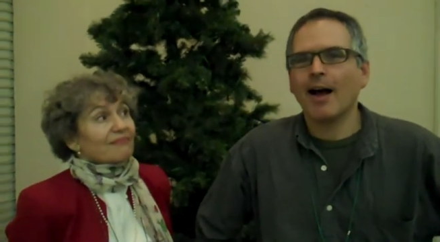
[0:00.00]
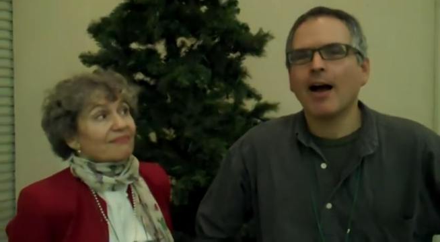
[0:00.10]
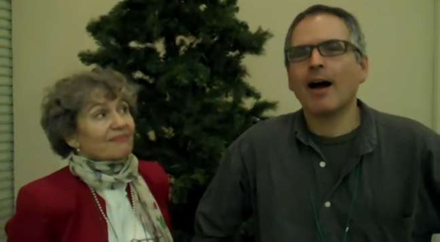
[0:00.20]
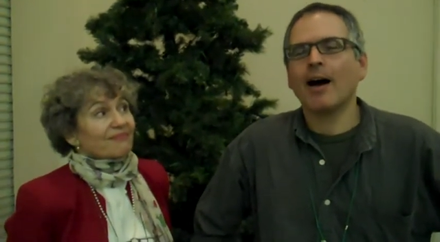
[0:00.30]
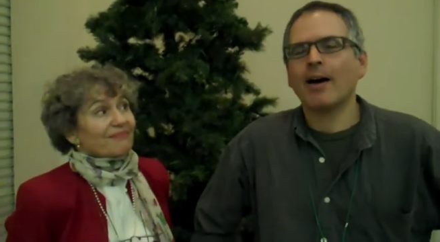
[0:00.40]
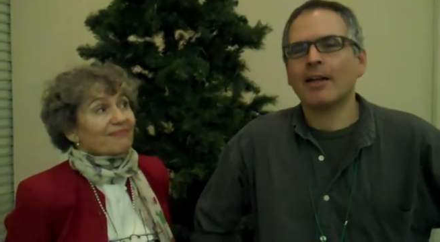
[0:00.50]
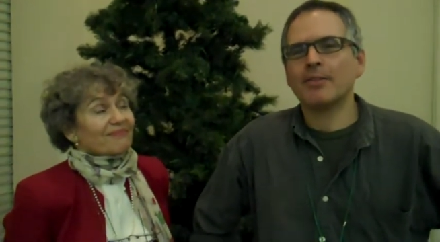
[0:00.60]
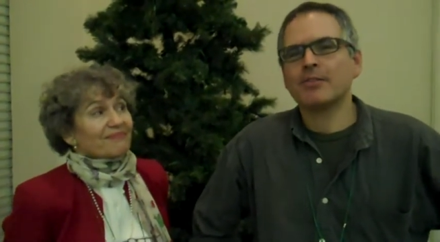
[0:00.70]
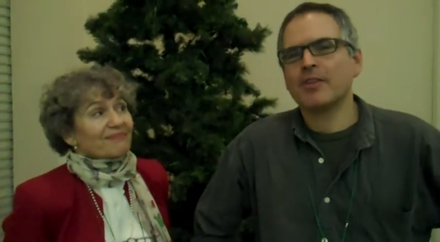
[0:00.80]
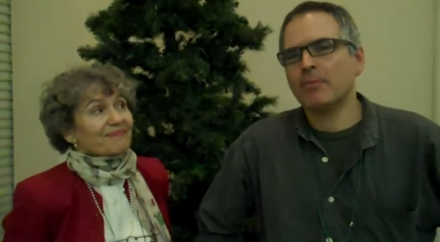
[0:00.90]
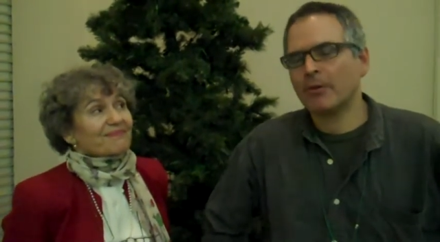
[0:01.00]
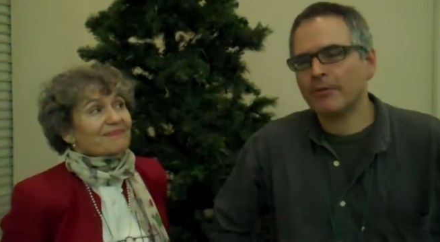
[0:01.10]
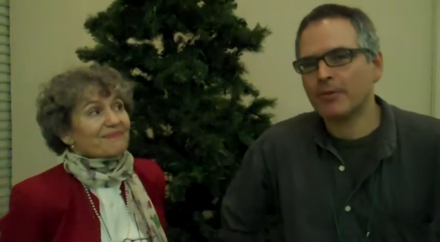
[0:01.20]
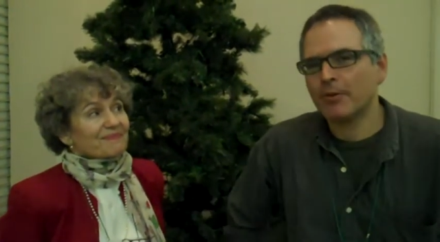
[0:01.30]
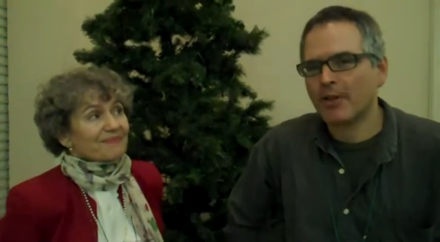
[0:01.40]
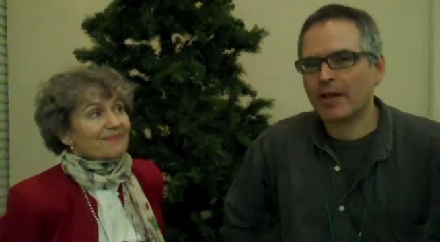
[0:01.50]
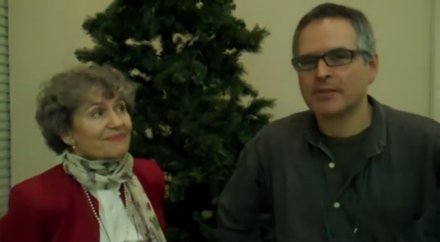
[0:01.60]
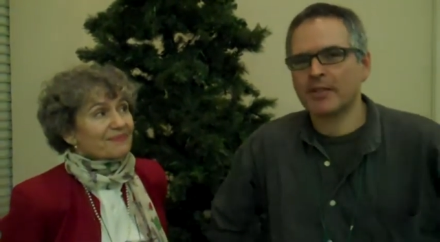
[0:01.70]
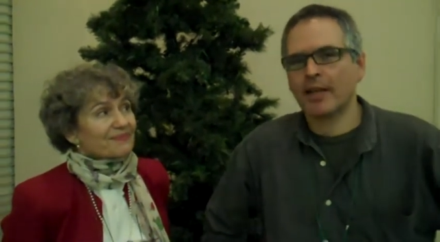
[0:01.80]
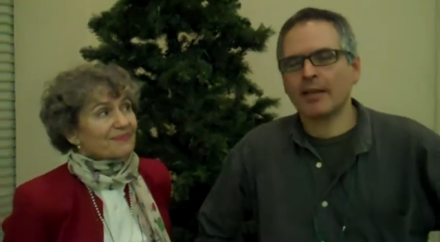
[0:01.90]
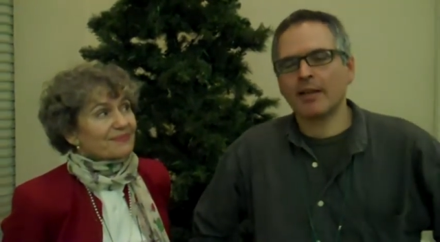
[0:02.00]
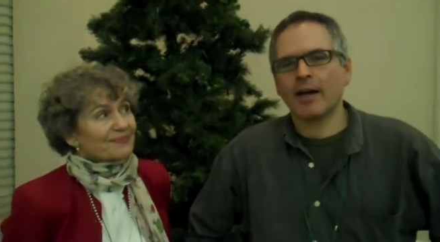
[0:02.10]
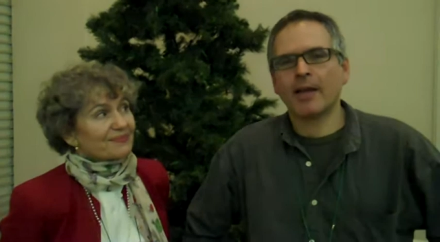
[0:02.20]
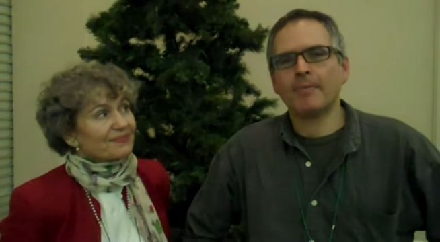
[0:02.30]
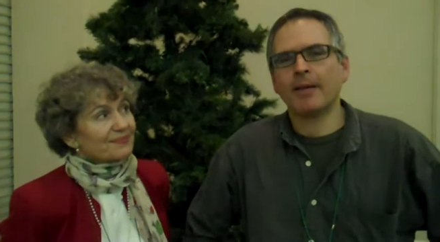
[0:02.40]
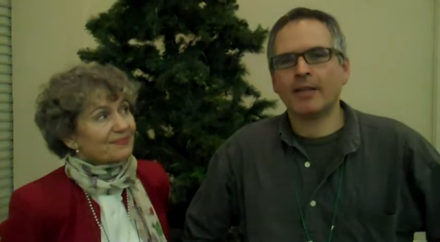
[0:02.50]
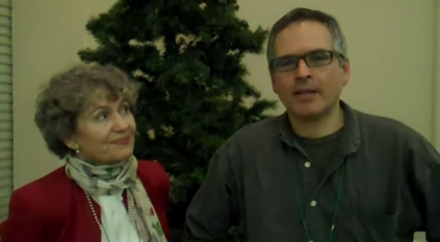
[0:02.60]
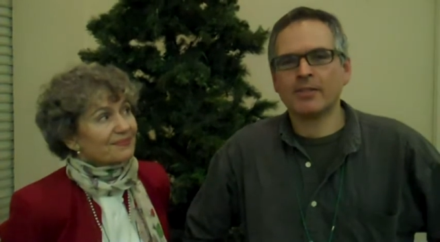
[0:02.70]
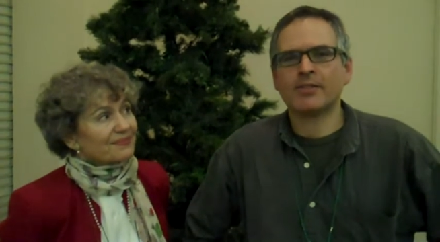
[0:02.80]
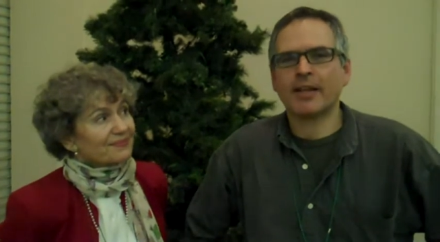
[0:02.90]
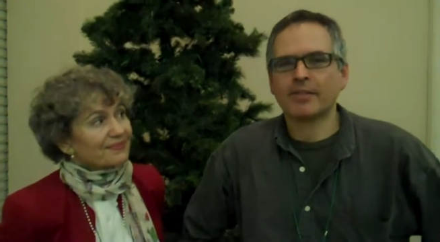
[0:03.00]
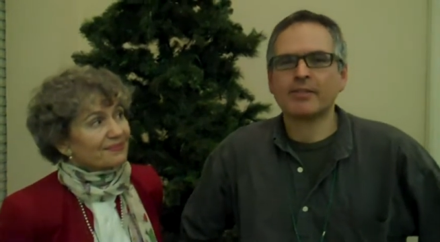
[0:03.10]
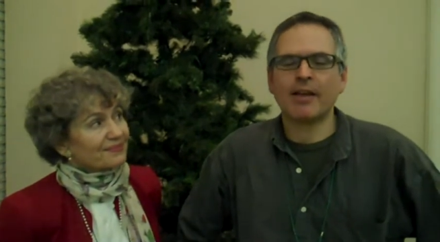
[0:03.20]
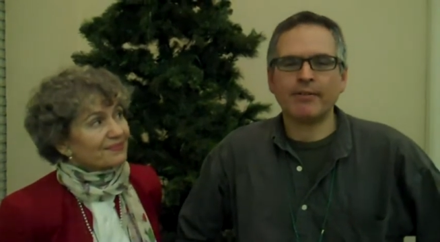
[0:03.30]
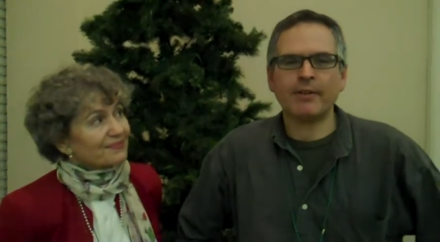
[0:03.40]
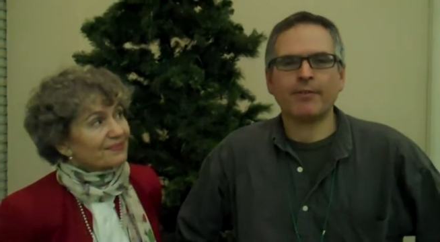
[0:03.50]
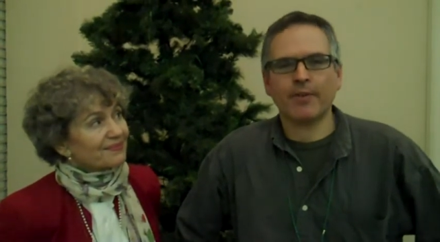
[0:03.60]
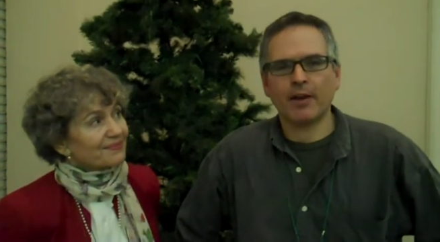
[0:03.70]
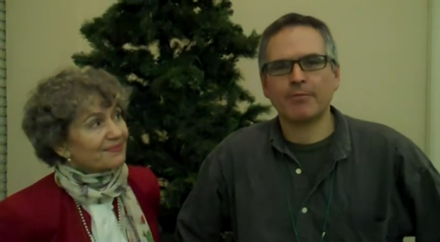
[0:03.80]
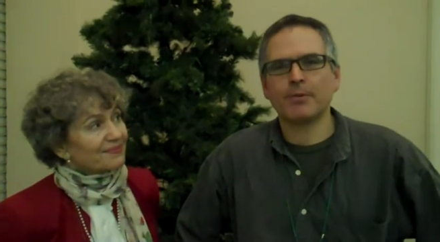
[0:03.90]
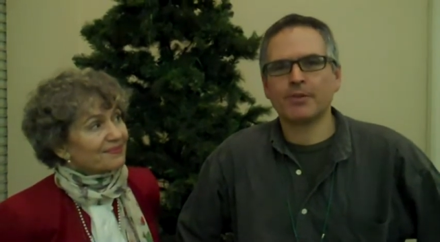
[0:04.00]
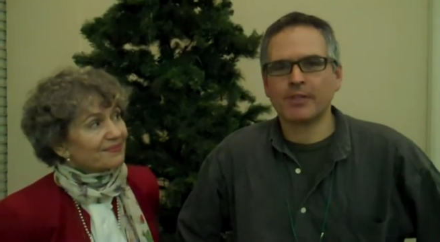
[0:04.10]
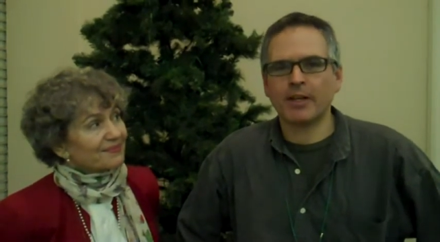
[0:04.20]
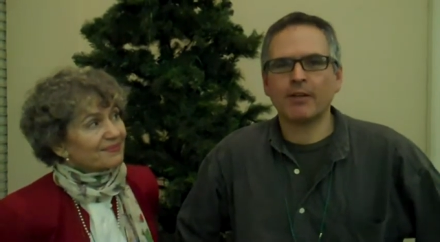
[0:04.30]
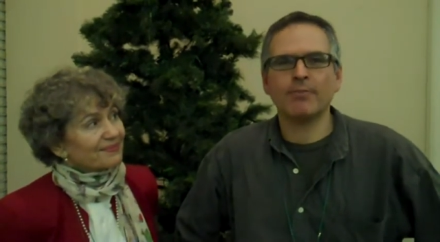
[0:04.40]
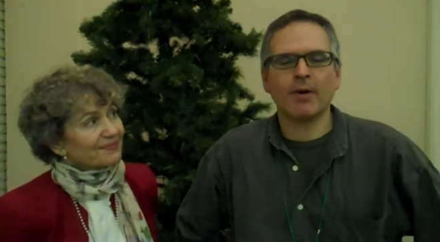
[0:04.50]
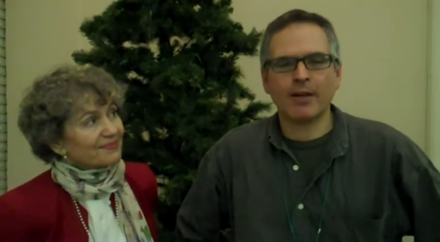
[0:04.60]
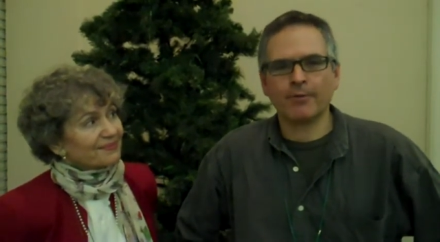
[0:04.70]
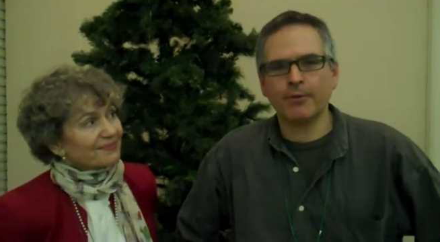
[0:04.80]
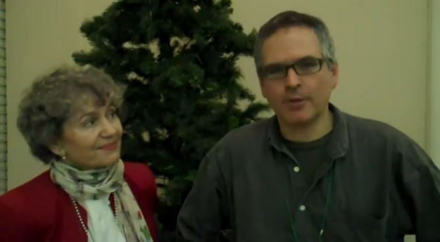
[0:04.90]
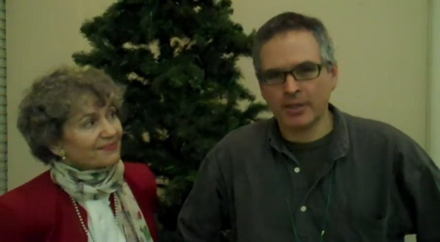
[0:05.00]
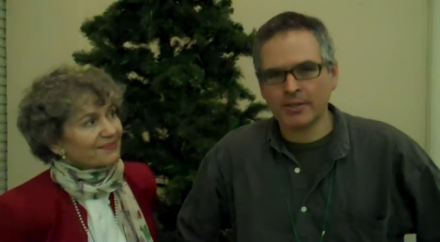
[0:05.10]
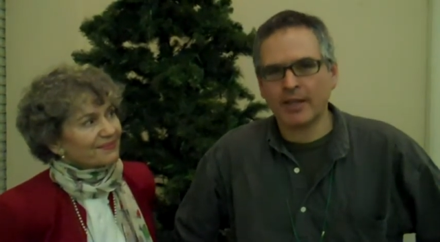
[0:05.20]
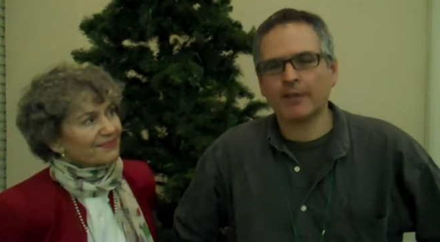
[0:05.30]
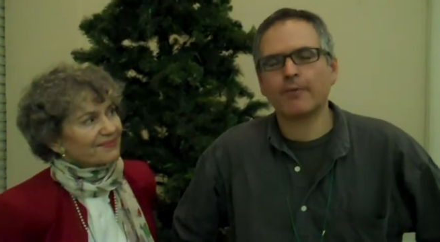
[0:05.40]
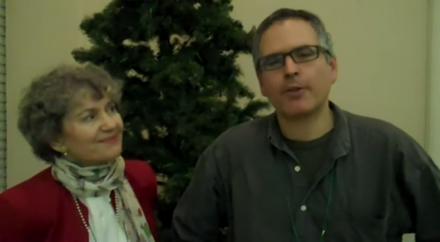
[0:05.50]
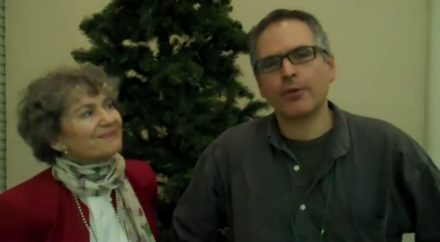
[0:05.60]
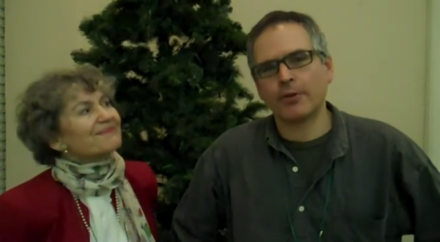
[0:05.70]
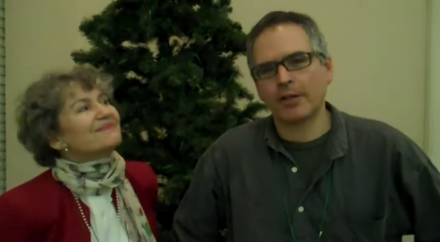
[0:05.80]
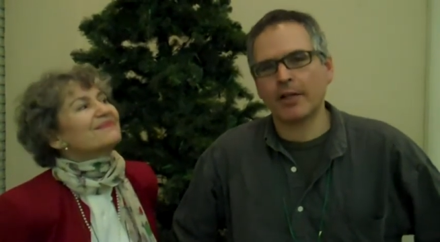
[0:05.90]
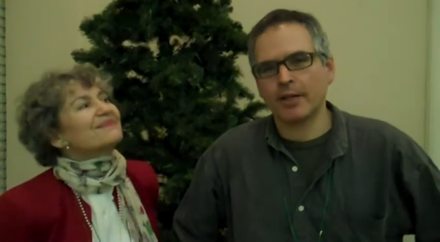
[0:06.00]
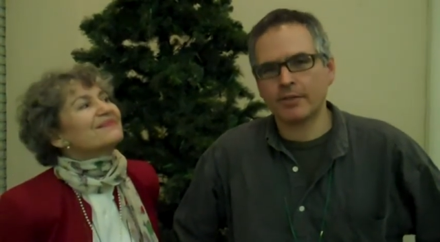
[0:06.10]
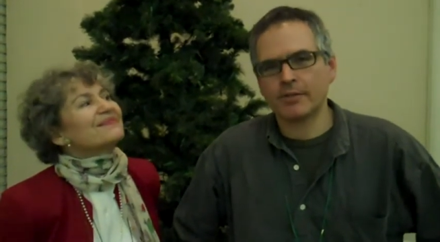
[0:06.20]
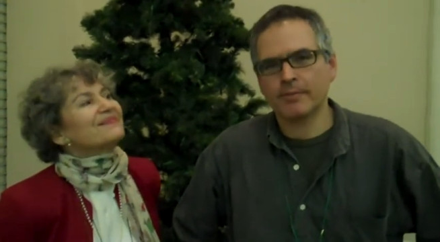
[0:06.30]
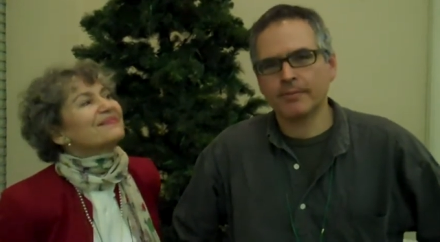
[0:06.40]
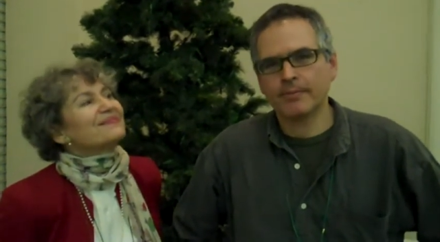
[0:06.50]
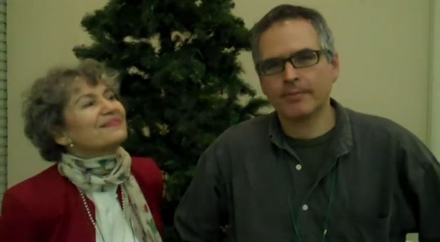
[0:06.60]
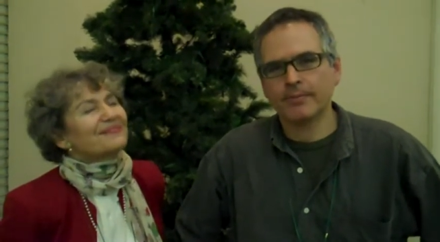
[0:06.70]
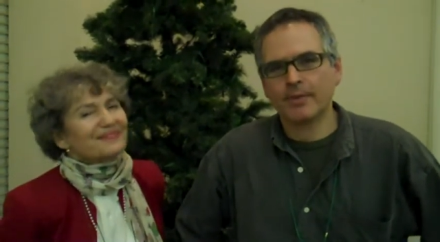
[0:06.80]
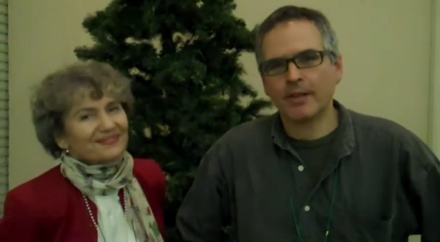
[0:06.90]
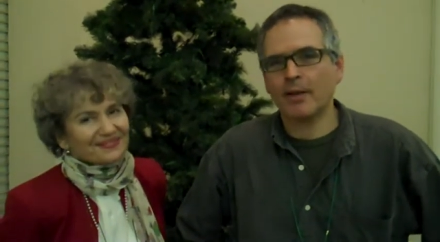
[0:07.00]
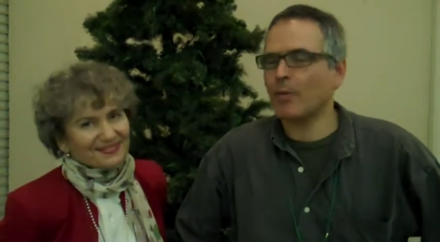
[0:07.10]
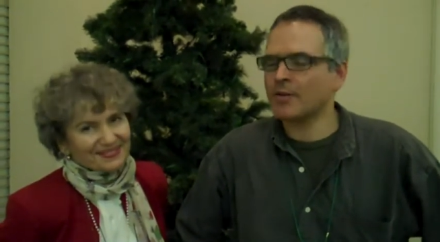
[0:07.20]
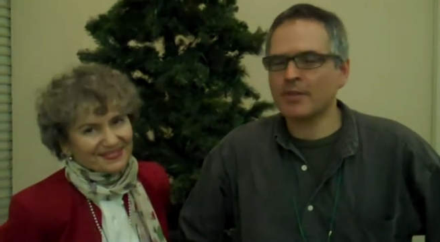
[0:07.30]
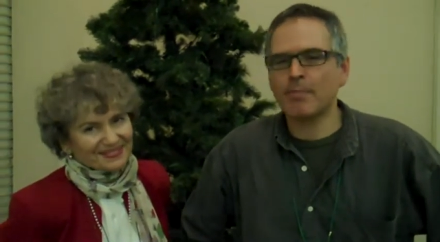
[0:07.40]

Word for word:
Speaker 1: Uh, in the summer of 2008, I made insects 75% of my food intake for 30 days. That's amazing. It wasn't